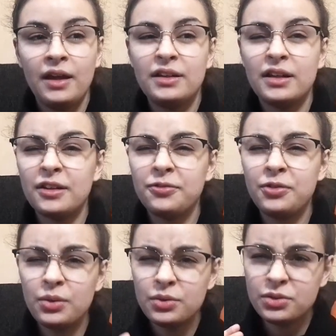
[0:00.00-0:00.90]
Not a
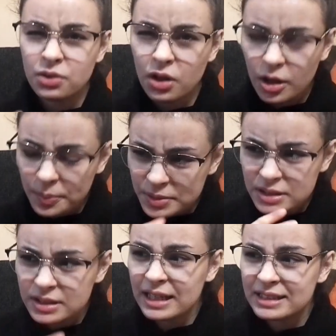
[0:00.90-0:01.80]
few
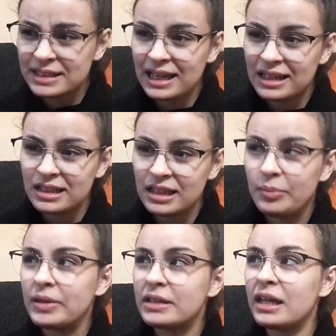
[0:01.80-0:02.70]
drops exactly,
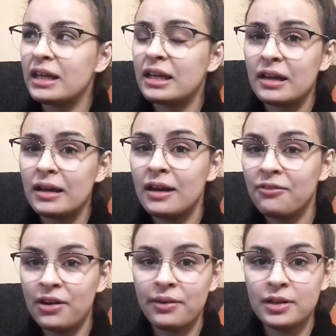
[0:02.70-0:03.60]
but like a
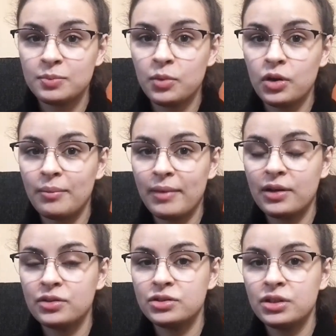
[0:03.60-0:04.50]
very small
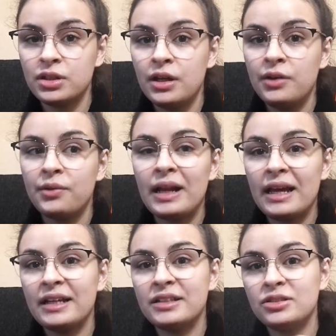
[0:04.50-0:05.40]
amount
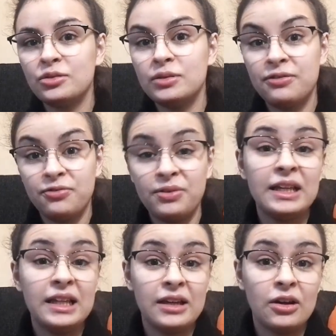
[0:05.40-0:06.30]
related to the
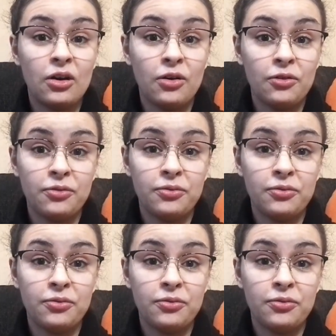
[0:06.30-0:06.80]
feeling of